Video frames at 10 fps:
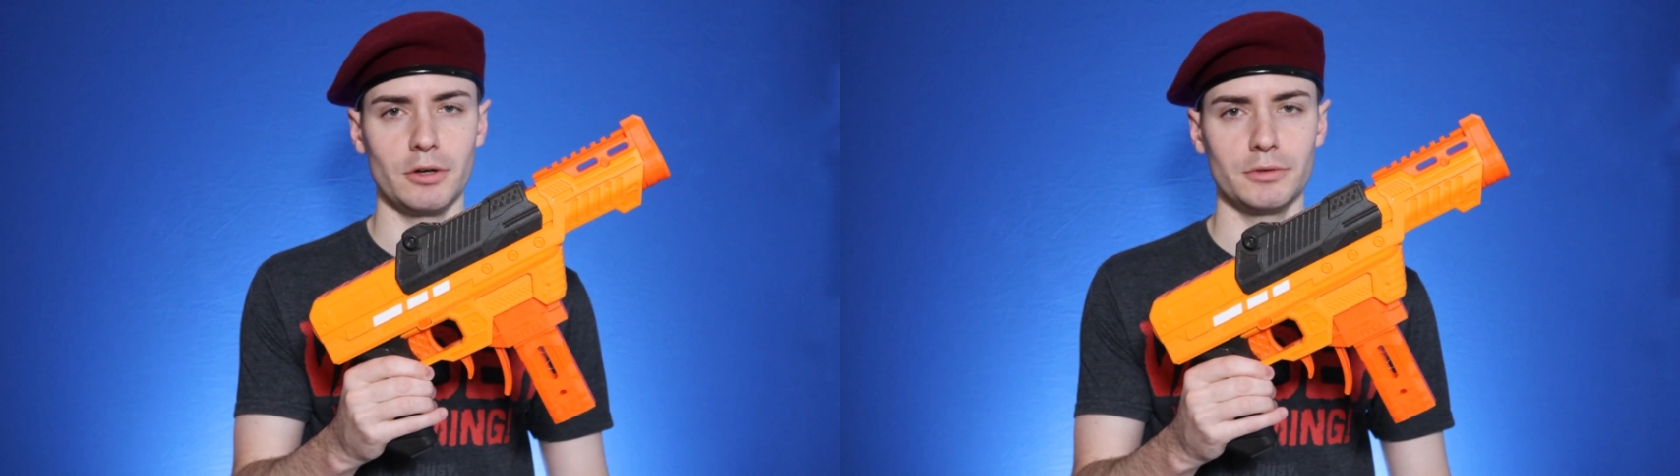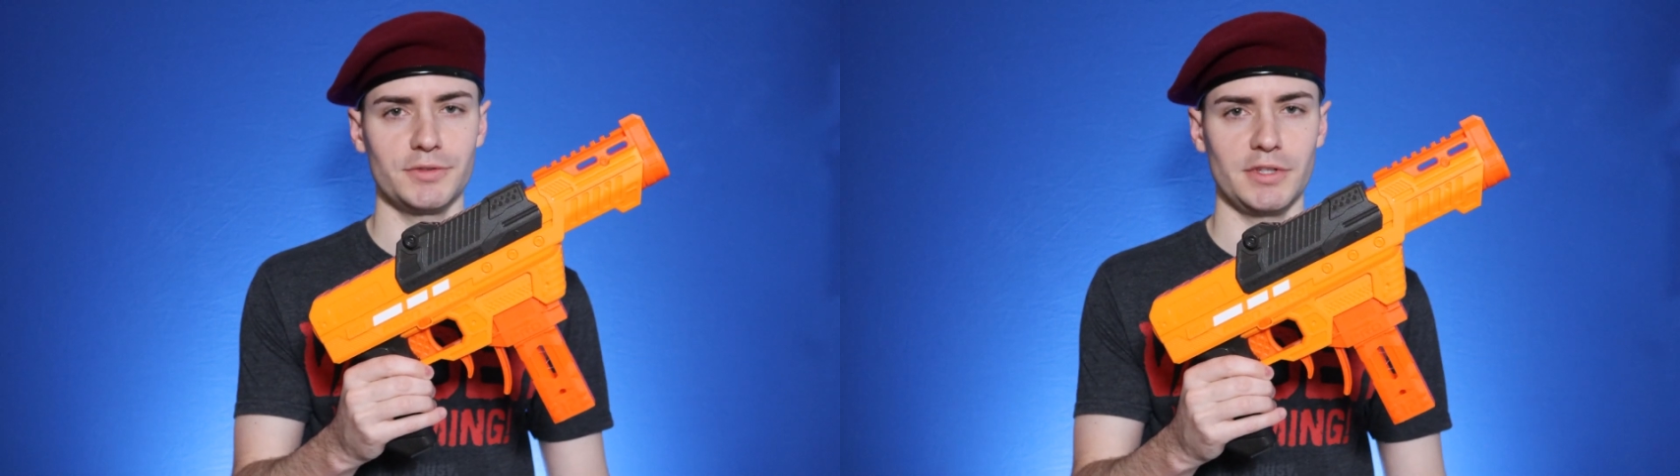
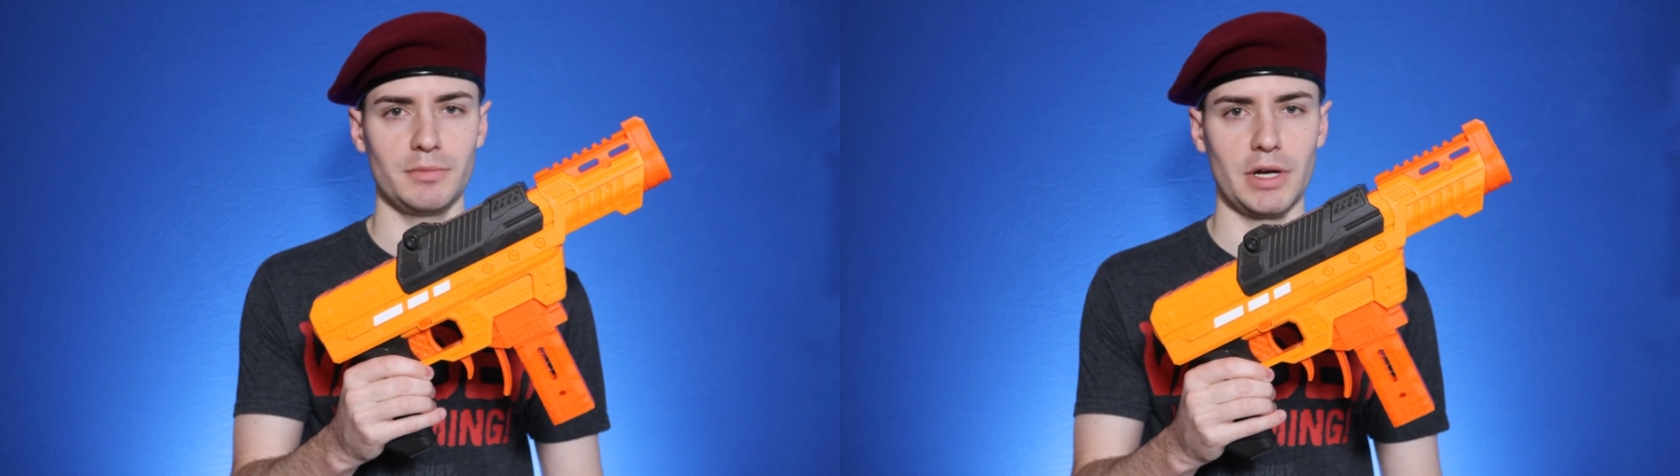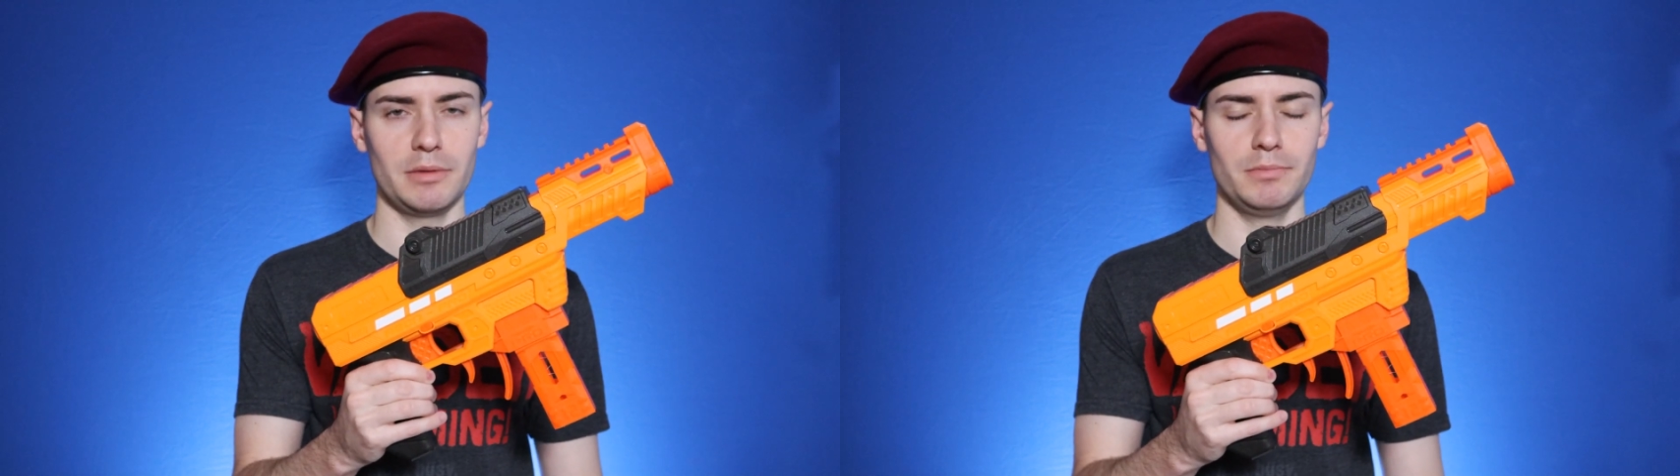go see
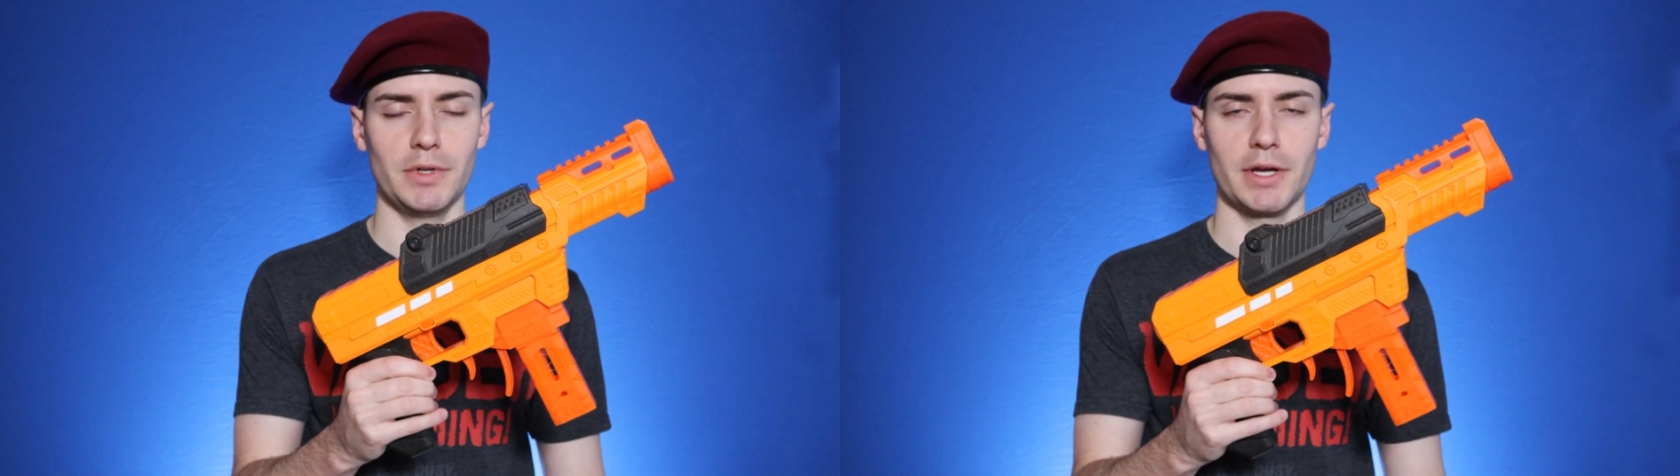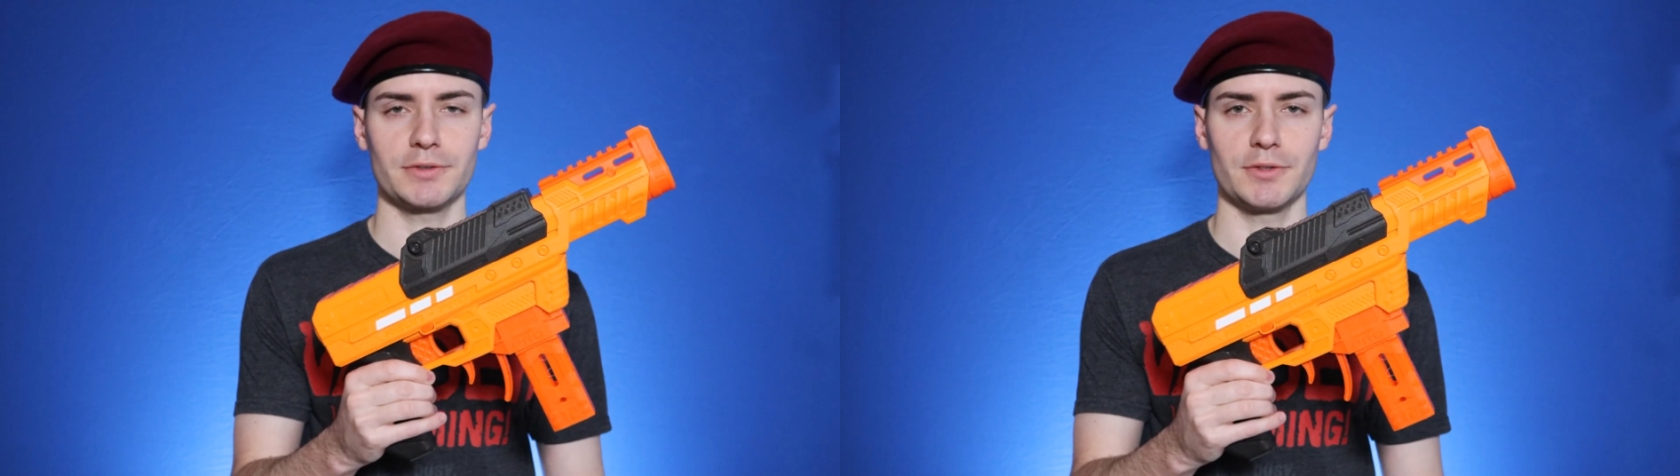my
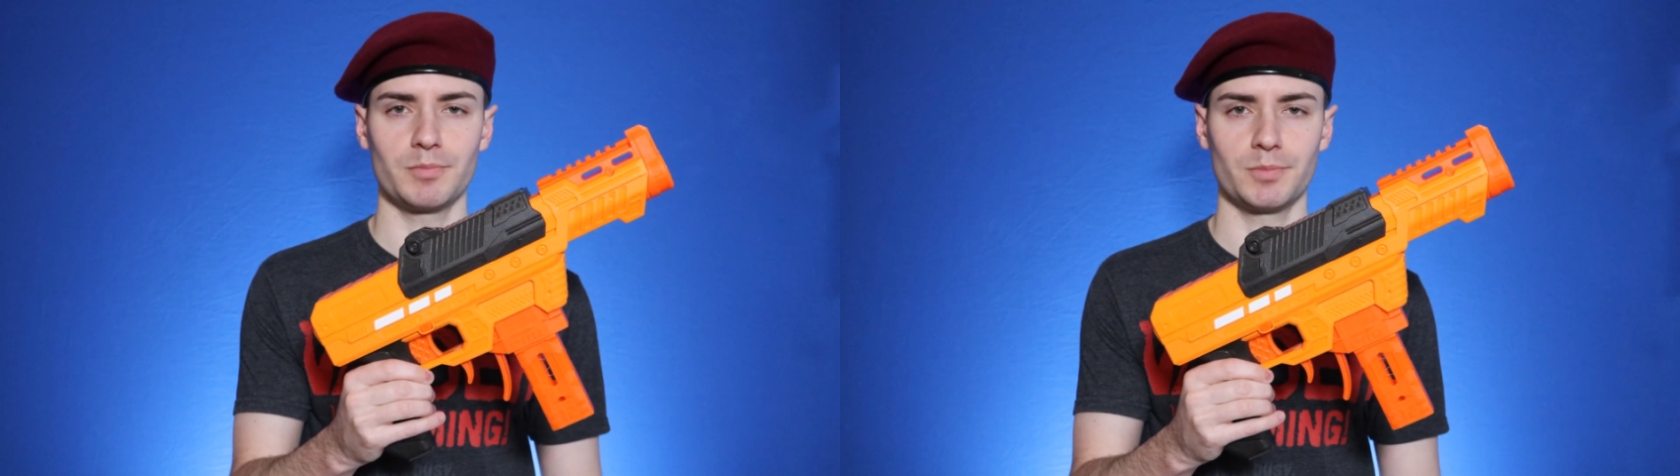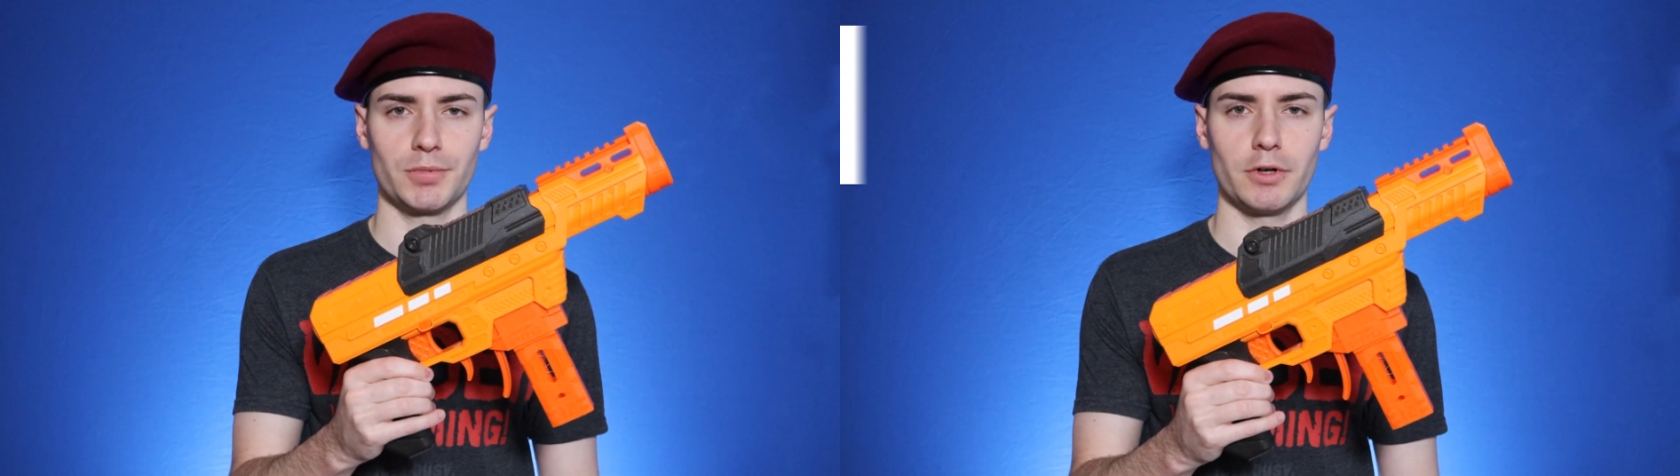Nexus
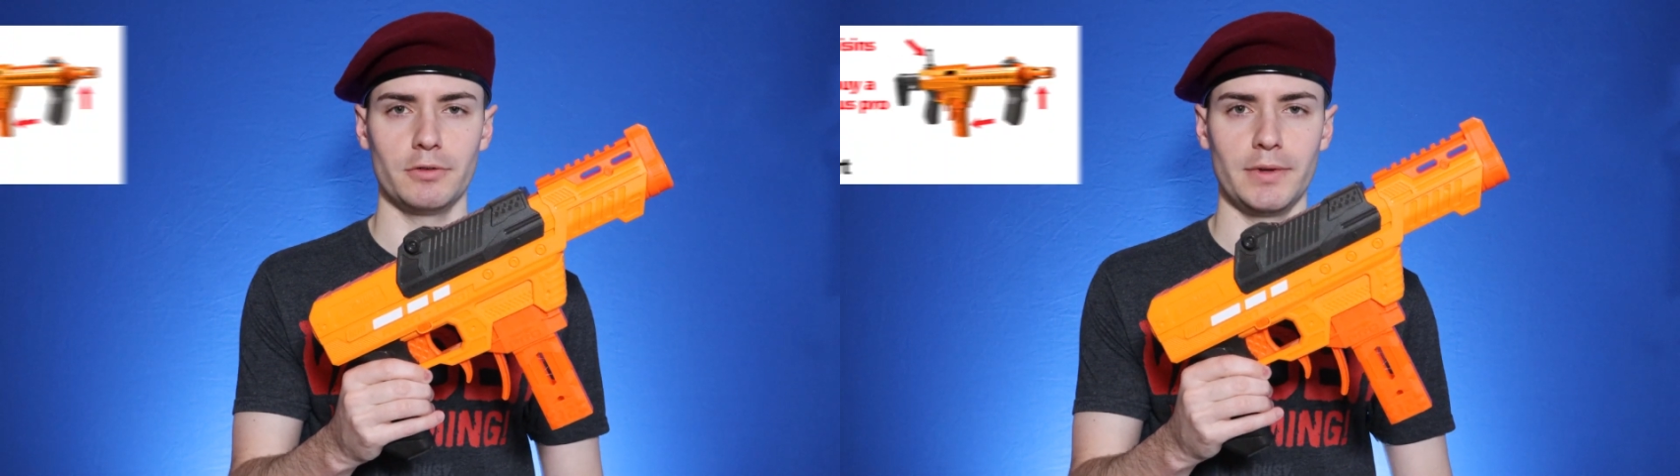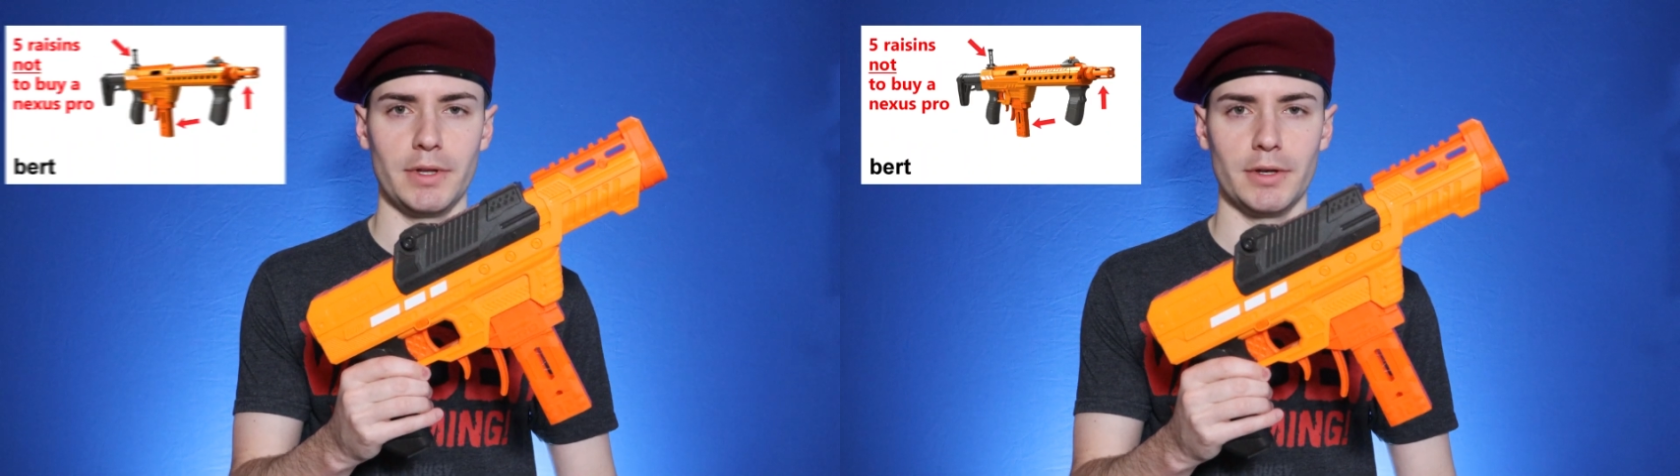
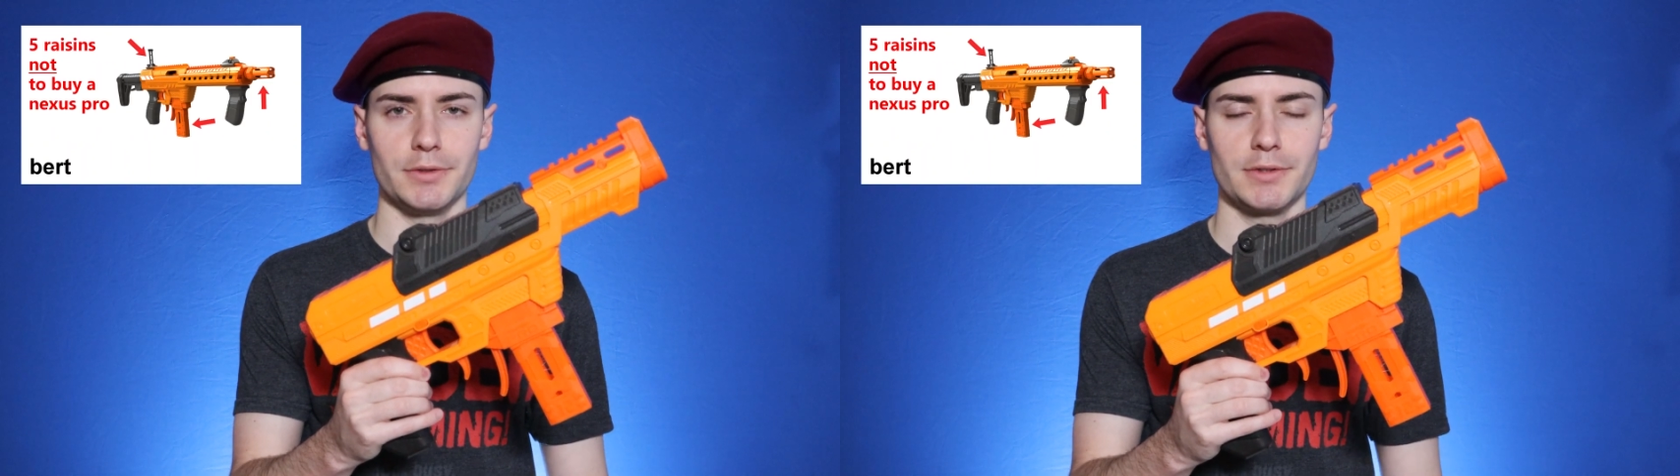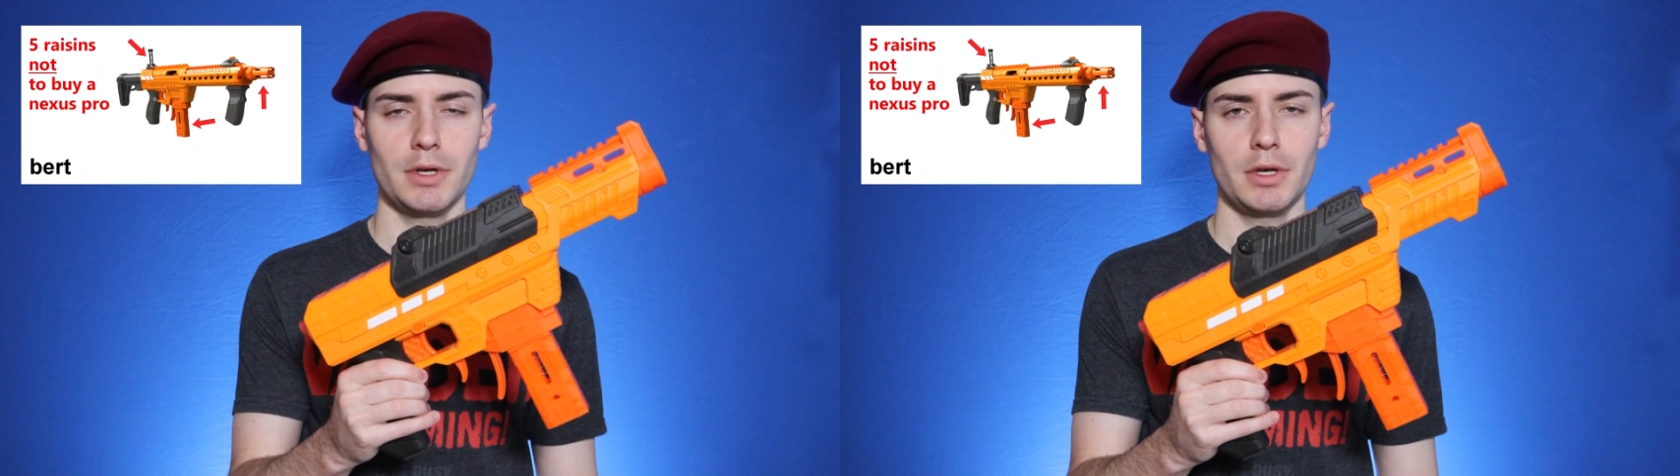Pro
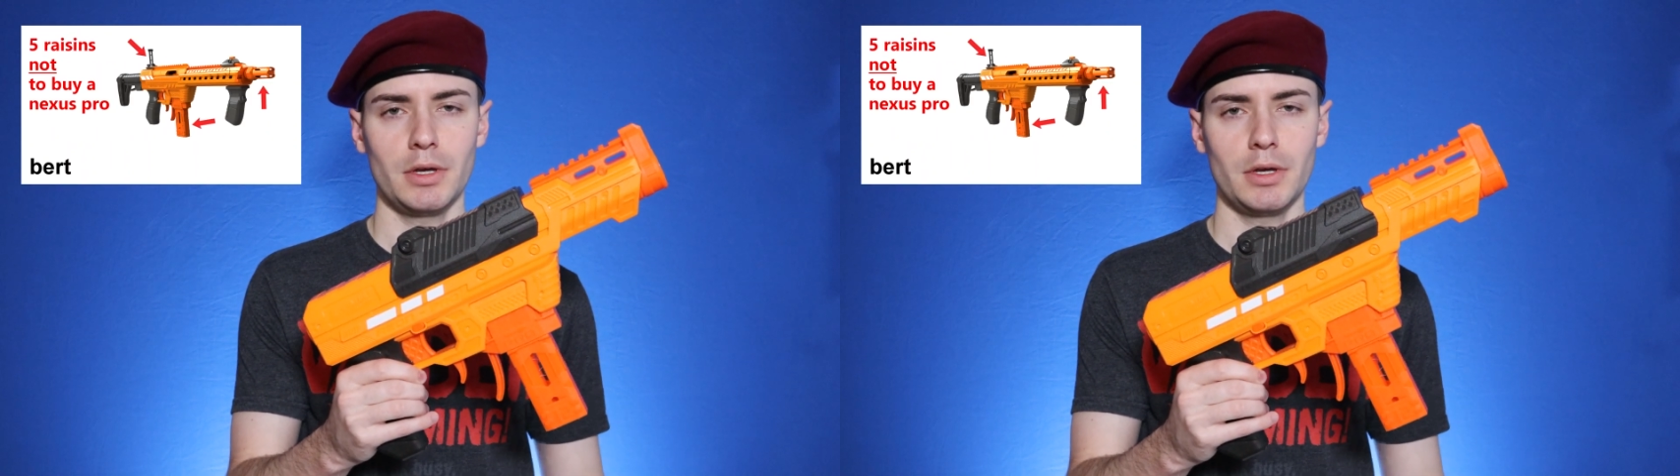videos.